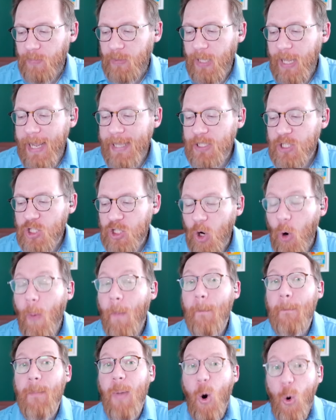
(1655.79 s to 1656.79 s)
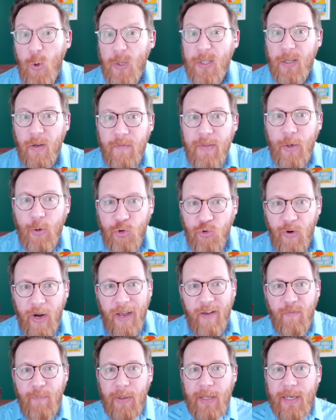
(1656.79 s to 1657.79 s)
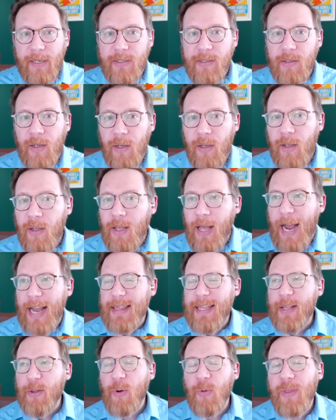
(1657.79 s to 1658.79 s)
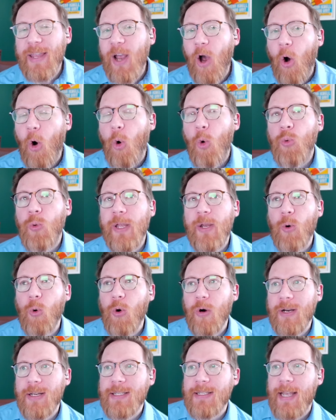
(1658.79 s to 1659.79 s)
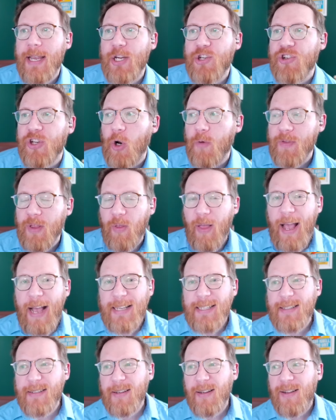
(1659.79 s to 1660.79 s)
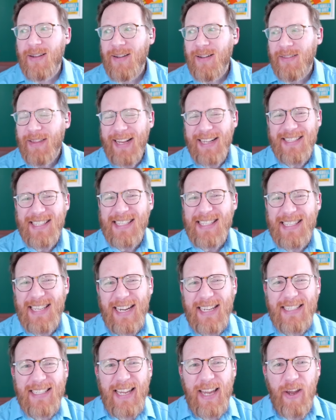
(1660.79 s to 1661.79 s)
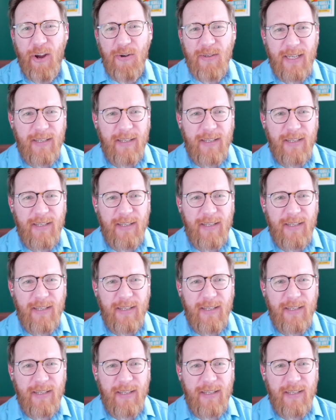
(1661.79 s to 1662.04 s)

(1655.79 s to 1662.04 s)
And so most of their draft picks, I think they're the only organization over the last, I think it's 6 years.